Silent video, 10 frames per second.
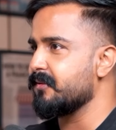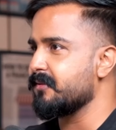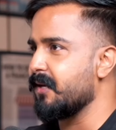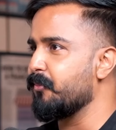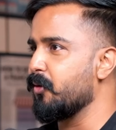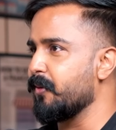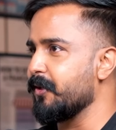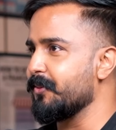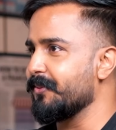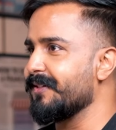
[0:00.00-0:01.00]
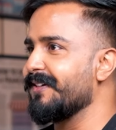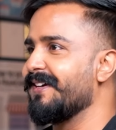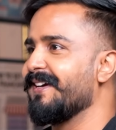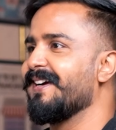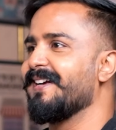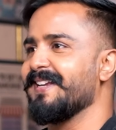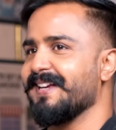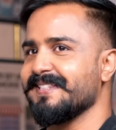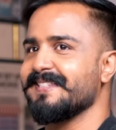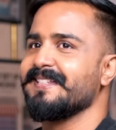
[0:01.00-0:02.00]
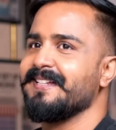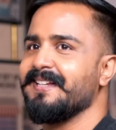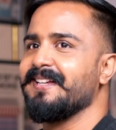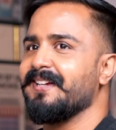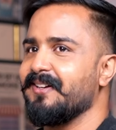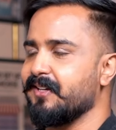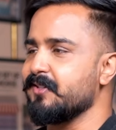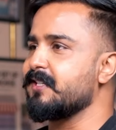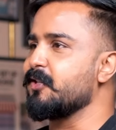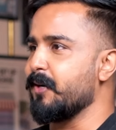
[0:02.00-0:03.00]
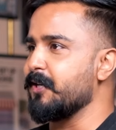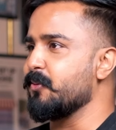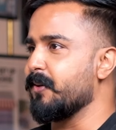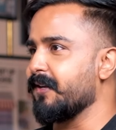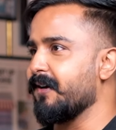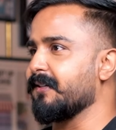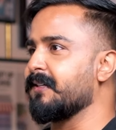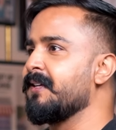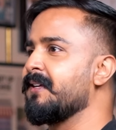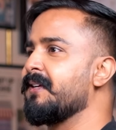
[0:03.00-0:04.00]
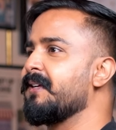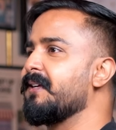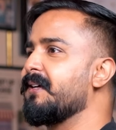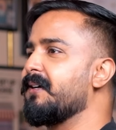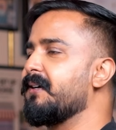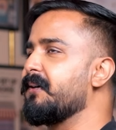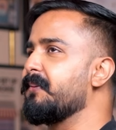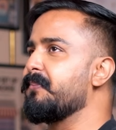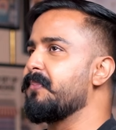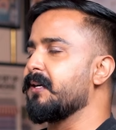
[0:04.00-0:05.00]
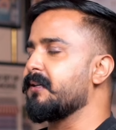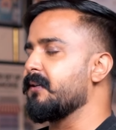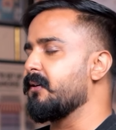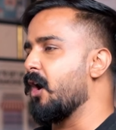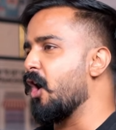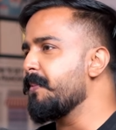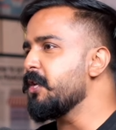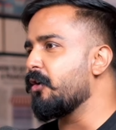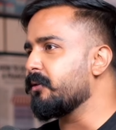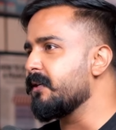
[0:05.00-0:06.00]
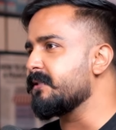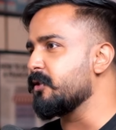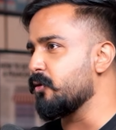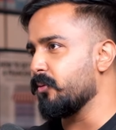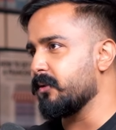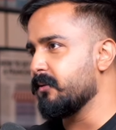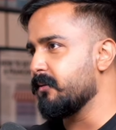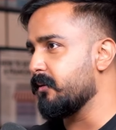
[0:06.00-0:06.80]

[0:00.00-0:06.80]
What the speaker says: Sampaul22. Nice. Okay, still 22 at heart. But how many outlets in total?